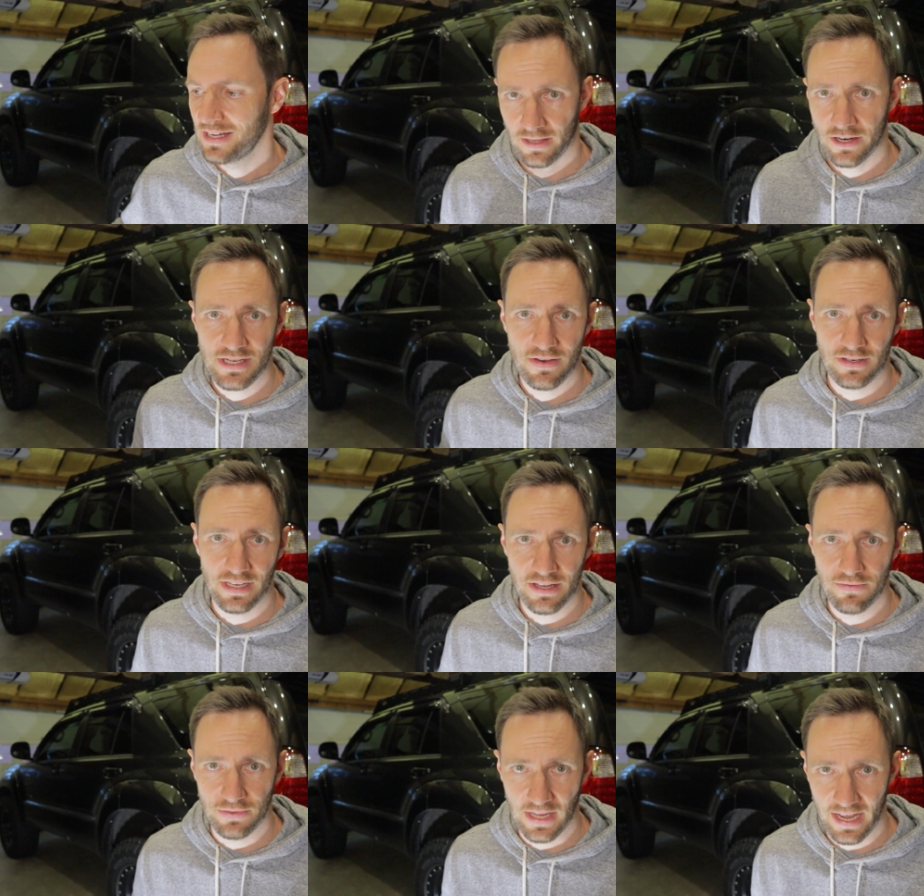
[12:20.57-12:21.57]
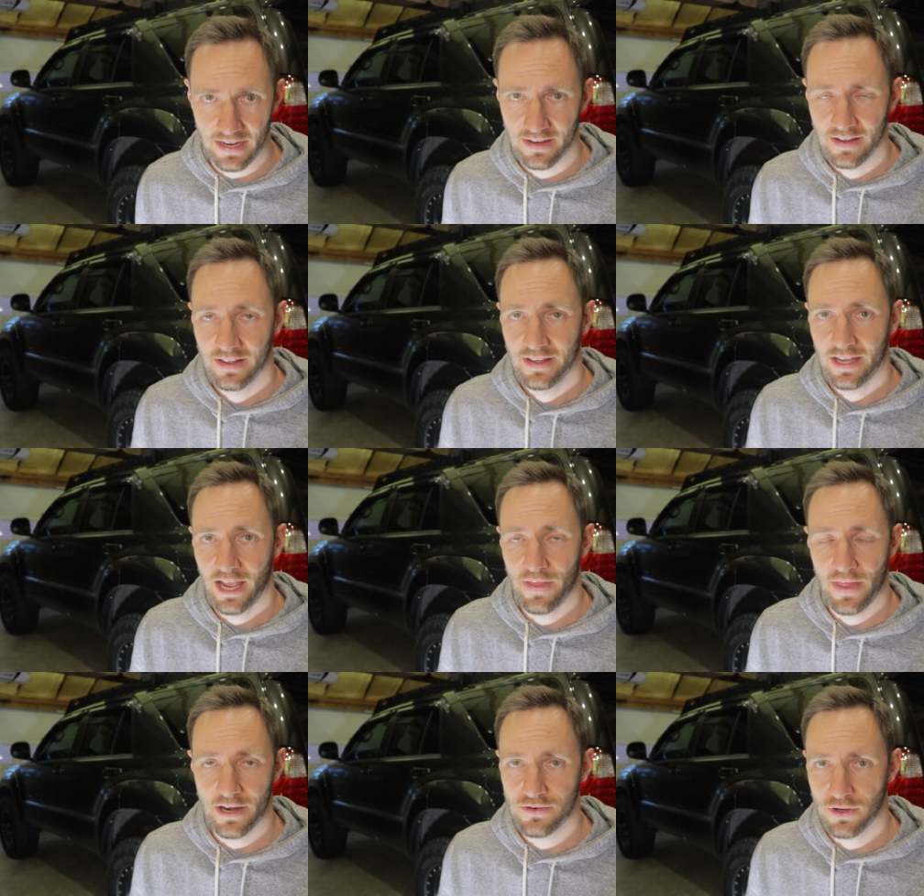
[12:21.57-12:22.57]
I just have it laid flat,
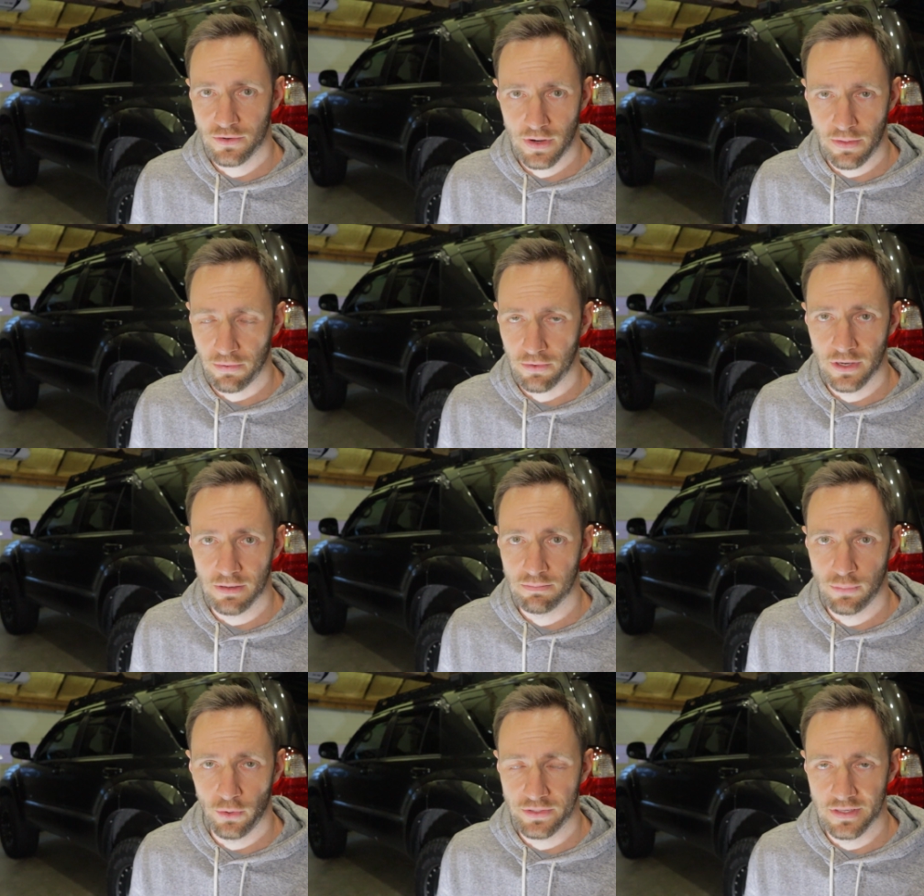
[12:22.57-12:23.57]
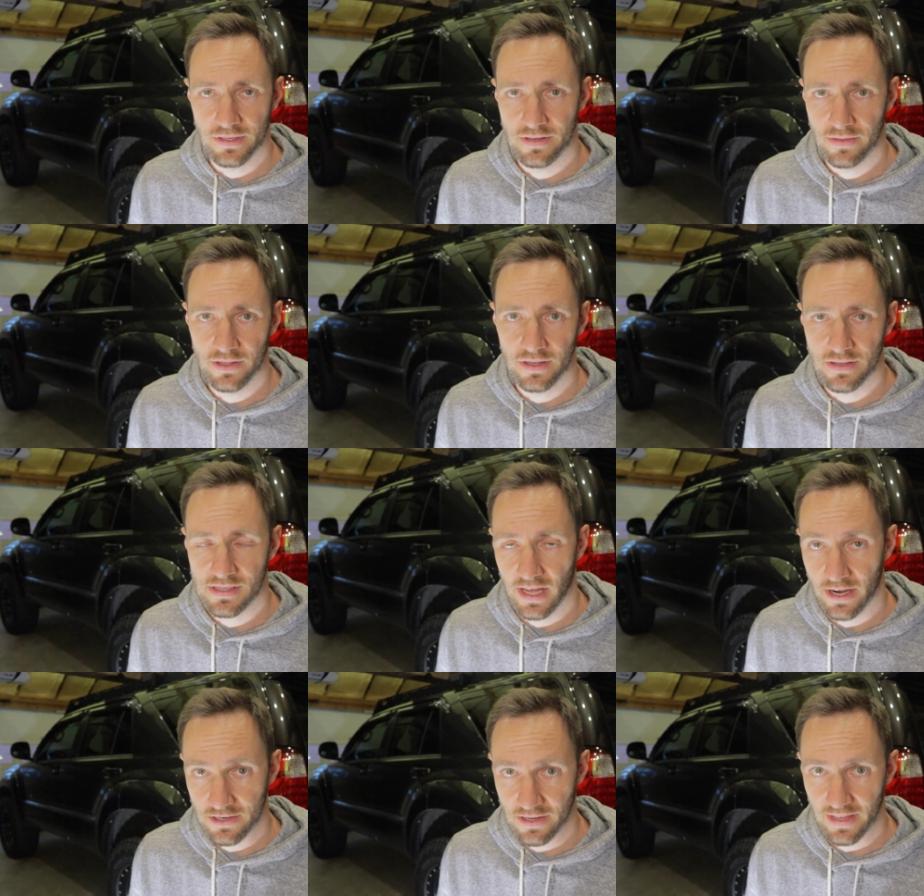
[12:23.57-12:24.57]
and then I drilled right through it and bolted the
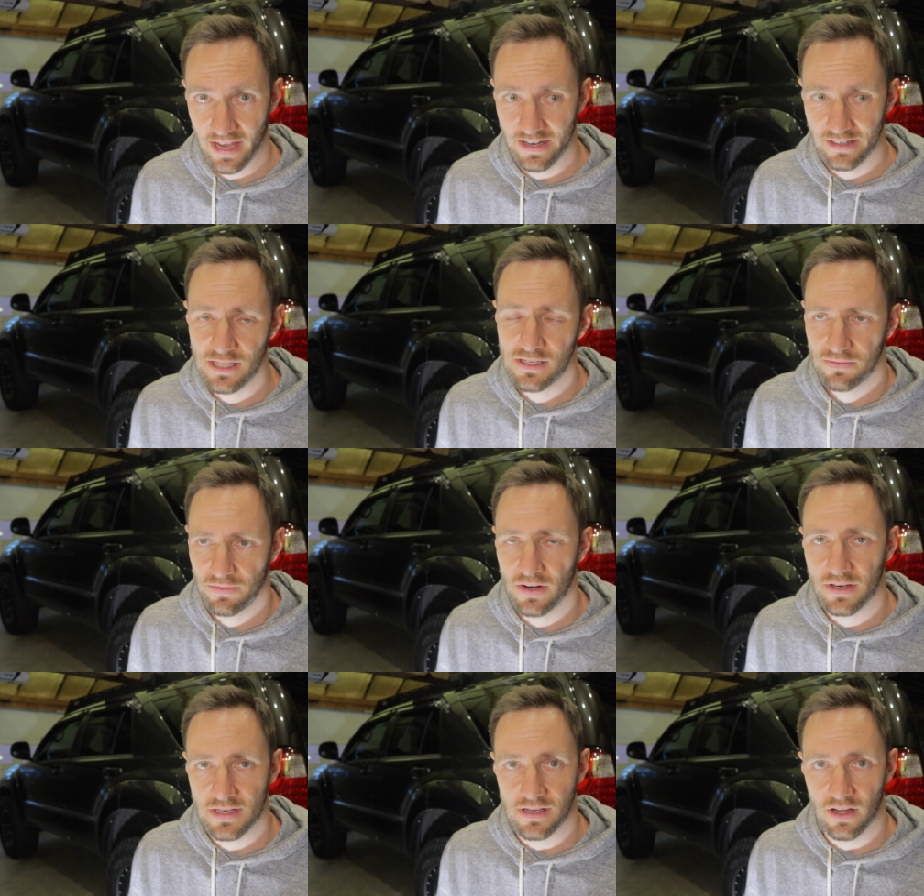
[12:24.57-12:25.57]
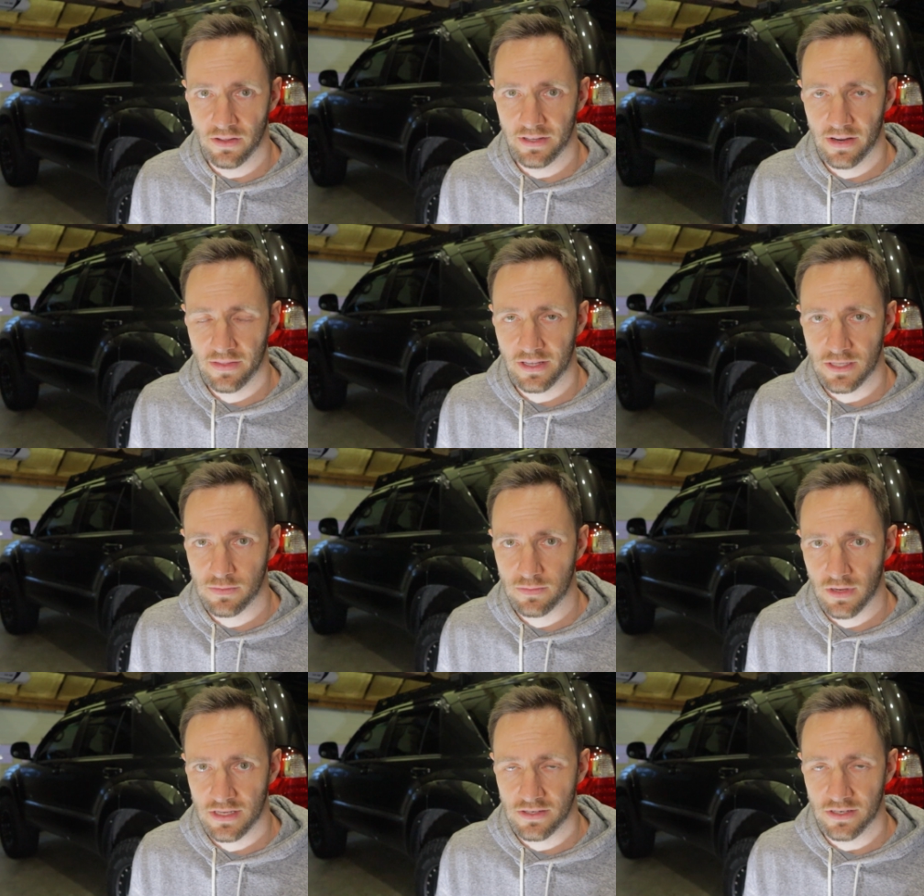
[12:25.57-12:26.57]
slider to that. And it's fairly solid. I think
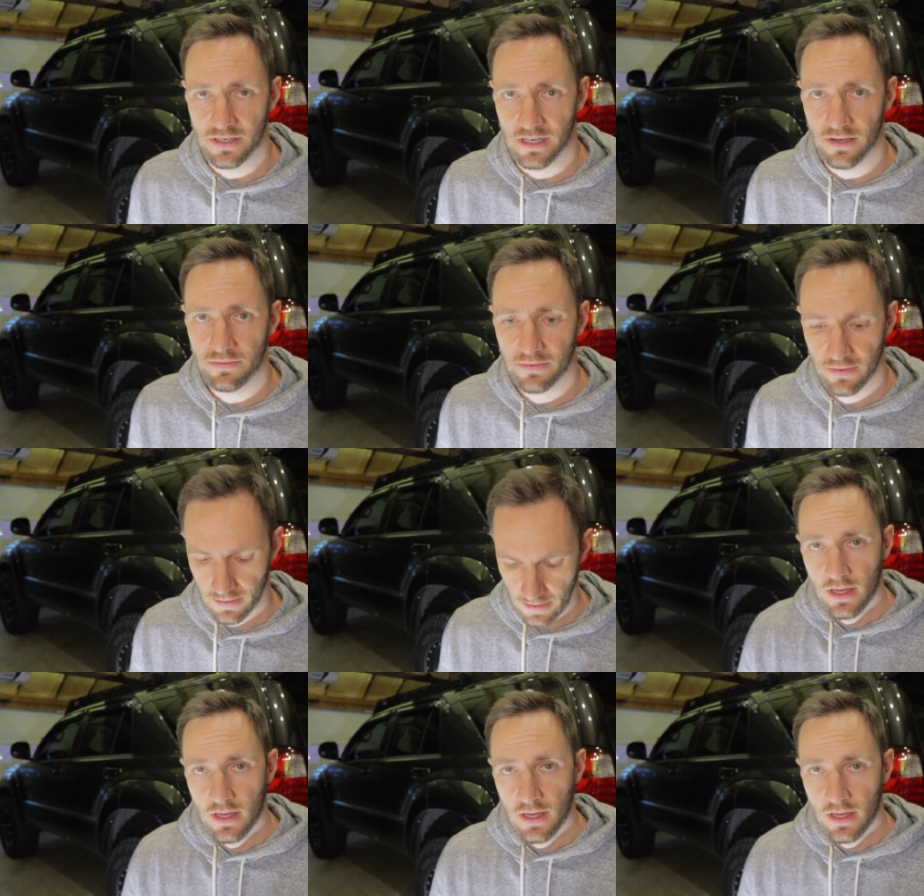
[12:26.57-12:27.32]
it's good enough.